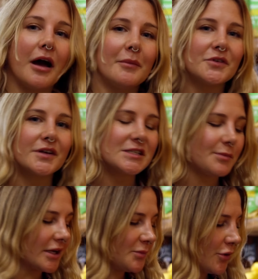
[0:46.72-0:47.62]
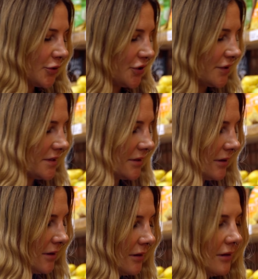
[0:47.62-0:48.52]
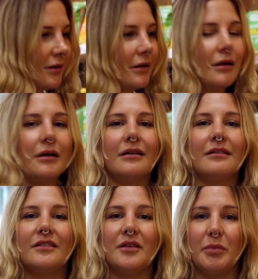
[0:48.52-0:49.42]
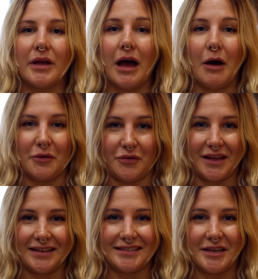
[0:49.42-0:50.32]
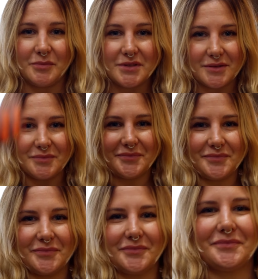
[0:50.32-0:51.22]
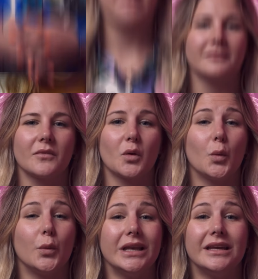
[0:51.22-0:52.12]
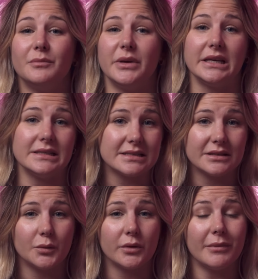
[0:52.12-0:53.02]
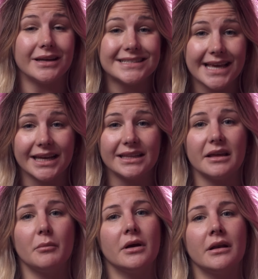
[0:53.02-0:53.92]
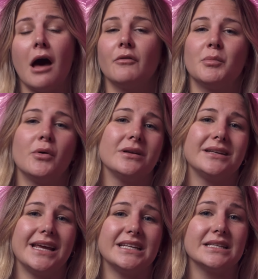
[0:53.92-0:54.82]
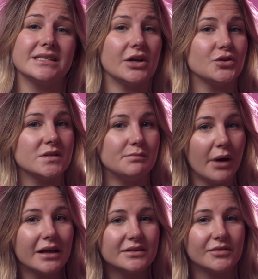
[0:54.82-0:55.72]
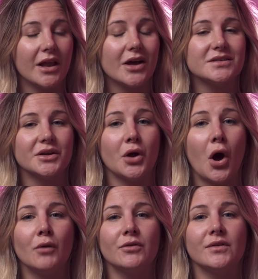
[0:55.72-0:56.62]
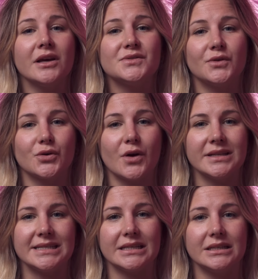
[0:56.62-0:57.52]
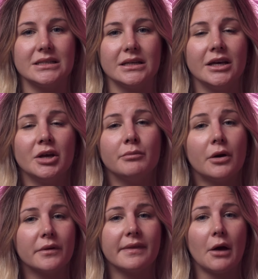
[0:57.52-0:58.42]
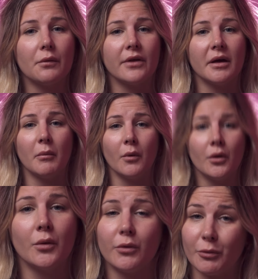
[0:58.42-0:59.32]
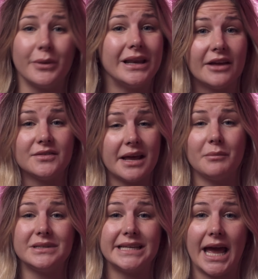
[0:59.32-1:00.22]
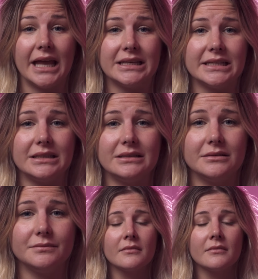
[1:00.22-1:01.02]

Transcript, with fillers: come to expect produce to be at our fingertips. We need bees. We may take them and other pollinators such as butterflies and hoverflies for granted, but without them, we'll be left empty-handed.